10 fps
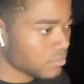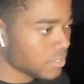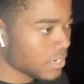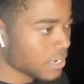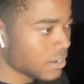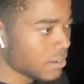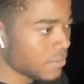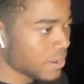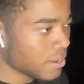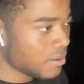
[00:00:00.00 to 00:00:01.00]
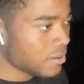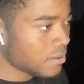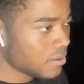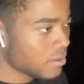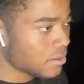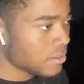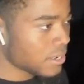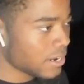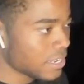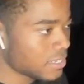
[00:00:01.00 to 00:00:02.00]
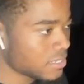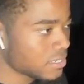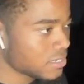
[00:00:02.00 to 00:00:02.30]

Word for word: Here we go. There it is.